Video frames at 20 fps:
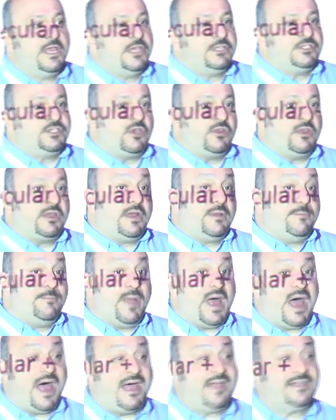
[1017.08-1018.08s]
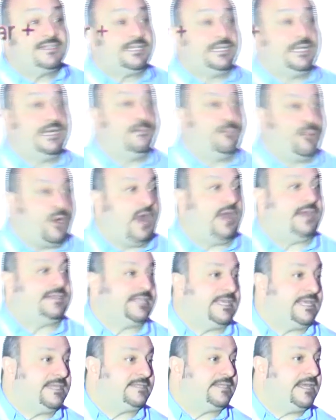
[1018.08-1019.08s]
So the compositing
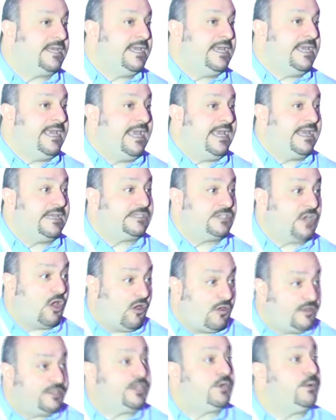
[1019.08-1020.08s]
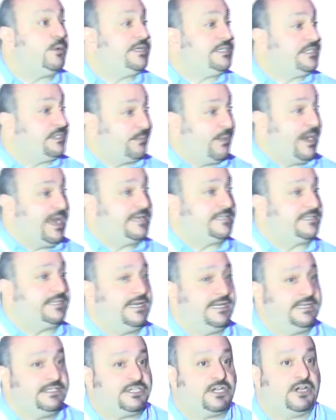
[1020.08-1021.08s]
process is also expressed
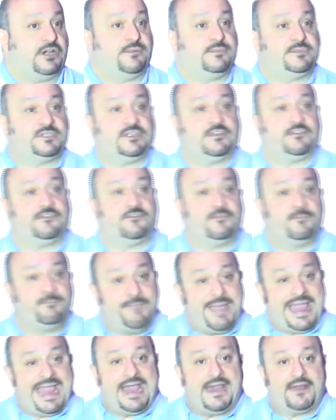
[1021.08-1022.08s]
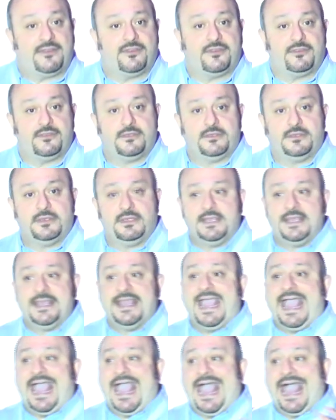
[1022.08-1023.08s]
in terms of math,
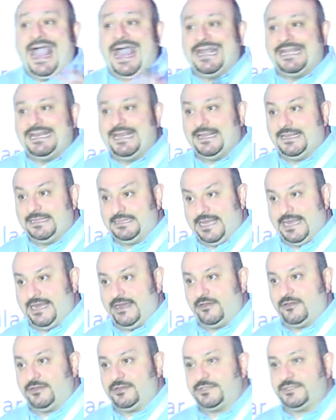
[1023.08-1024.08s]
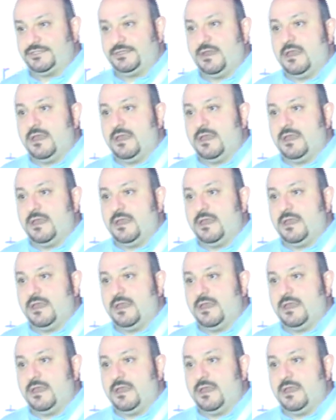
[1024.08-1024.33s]
adding layers,